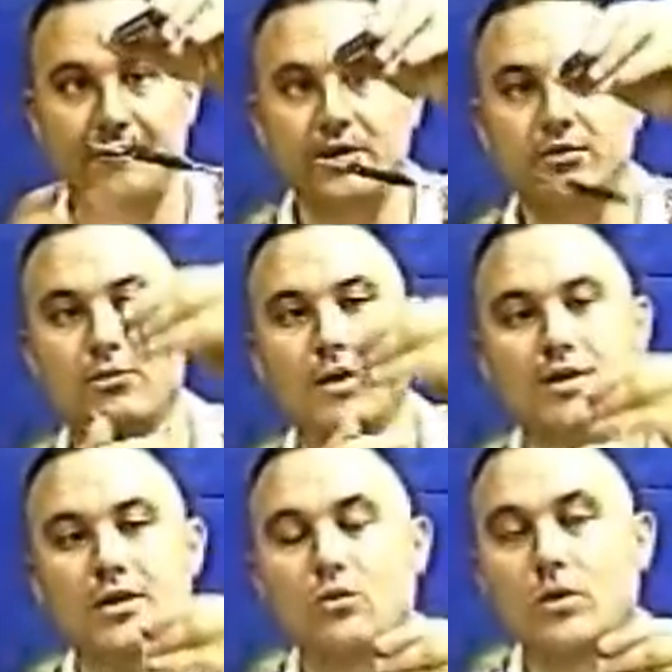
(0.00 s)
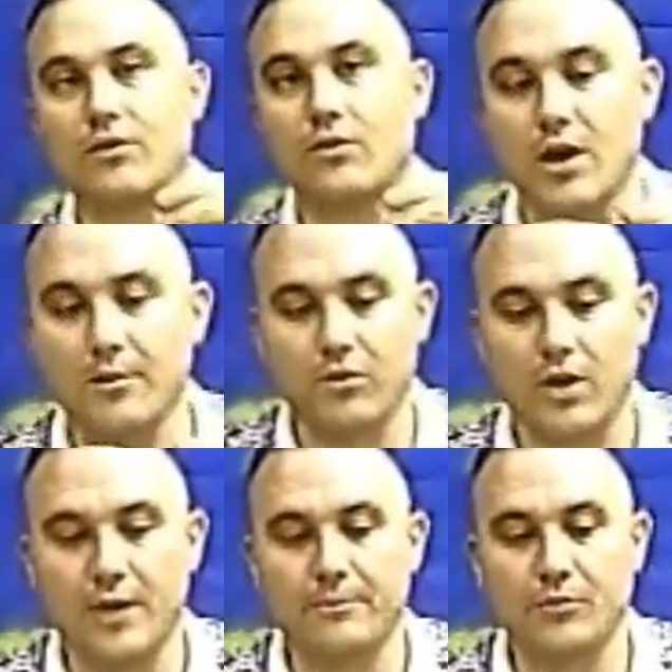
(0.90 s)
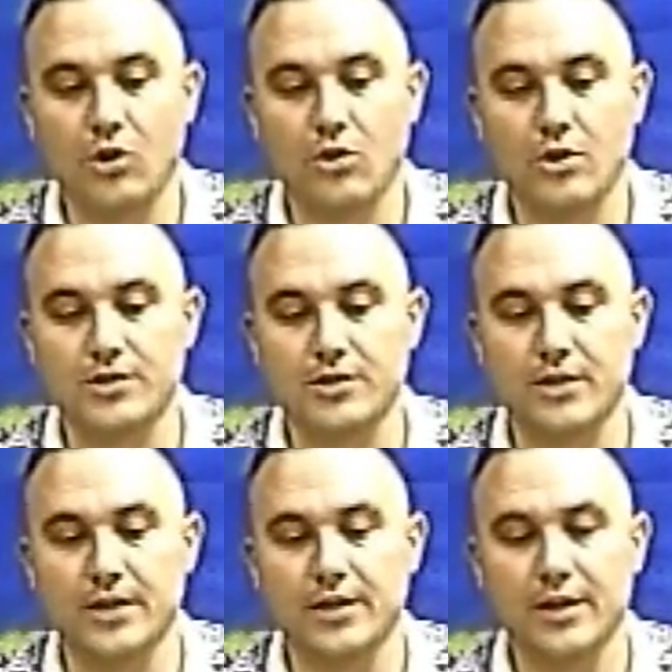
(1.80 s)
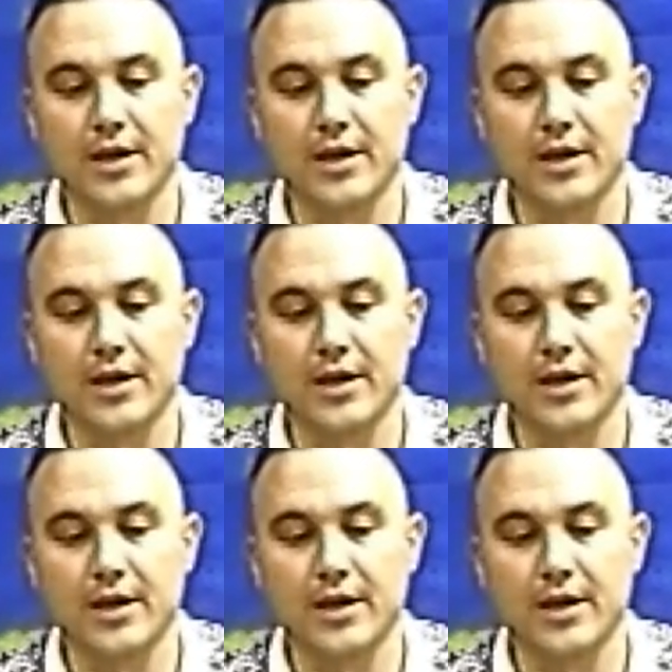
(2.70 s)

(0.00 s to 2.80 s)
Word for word: field around here whenever I apply current to it.